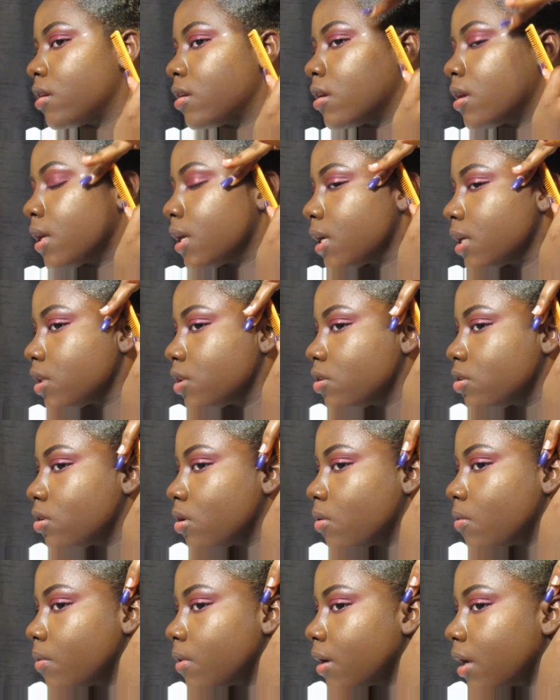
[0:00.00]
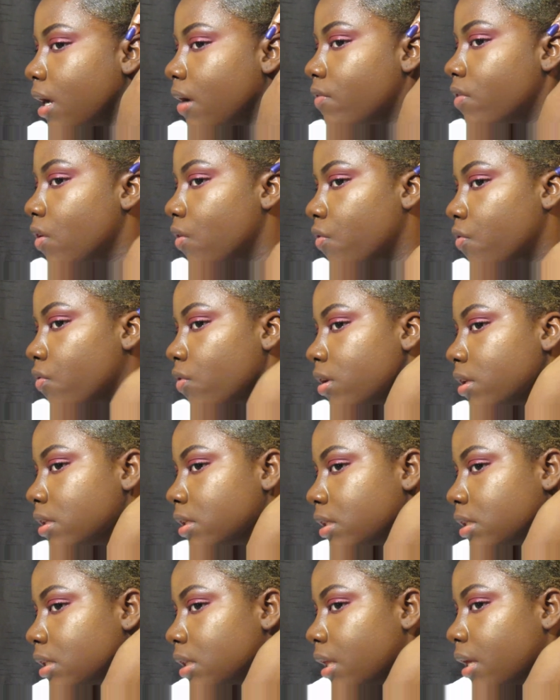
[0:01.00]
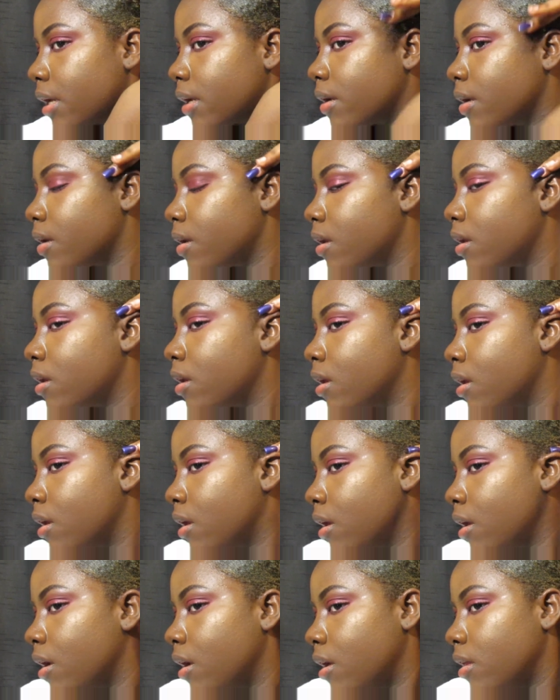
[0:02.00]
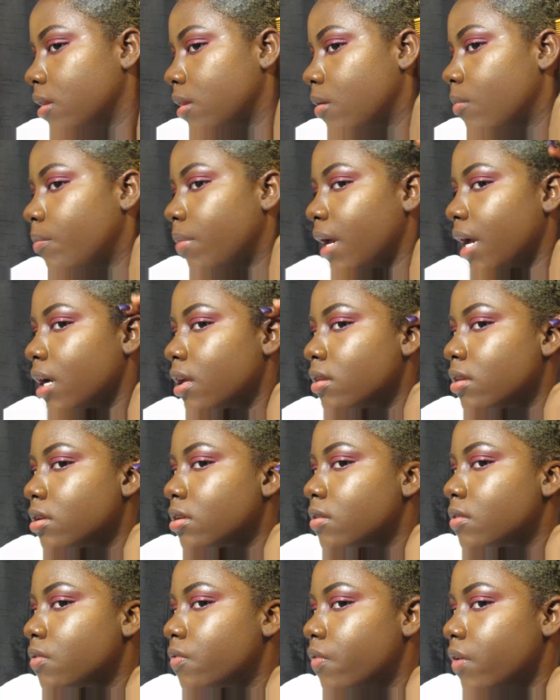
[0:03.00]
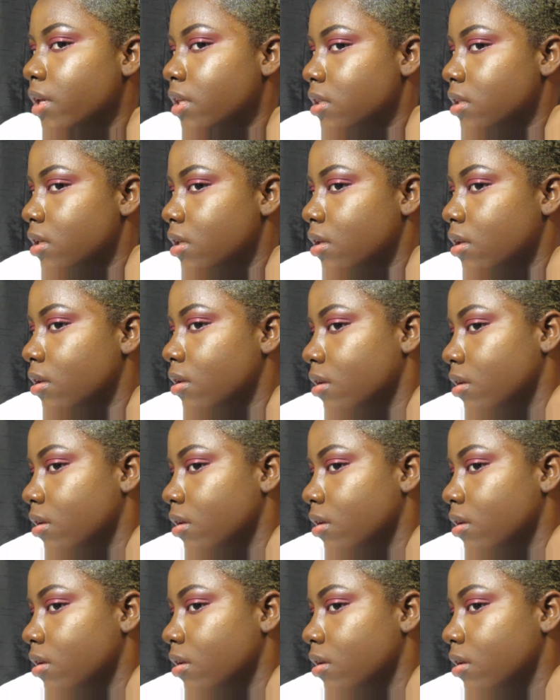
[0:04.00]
because you don't want to have the front slick and the back looks fuzzy.